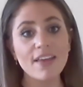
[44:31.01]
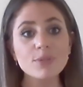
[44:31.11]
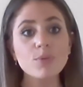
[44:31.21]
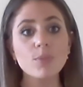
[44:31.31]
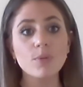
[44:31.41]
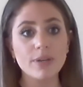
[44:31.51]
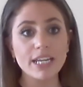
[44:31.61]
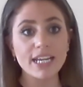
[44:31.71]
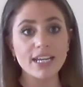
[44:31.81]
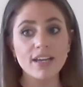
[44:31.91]
And that's
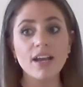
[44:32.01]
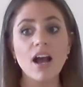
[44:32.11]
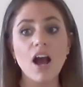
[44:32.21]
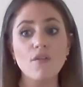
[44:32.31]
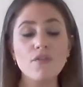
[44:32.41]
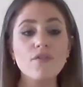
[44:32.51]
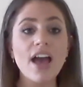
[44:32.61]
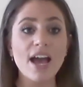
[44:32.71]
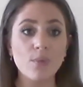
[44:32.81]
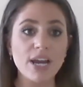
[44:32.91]
probably a
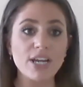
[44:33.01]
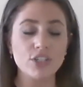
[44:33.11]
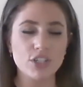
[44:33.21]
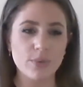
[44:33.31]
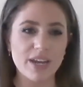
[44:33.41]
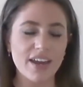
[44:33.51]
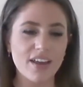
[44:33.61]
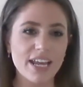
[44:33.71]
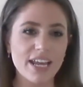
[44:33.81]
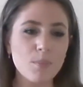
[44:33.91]
fair way to do it.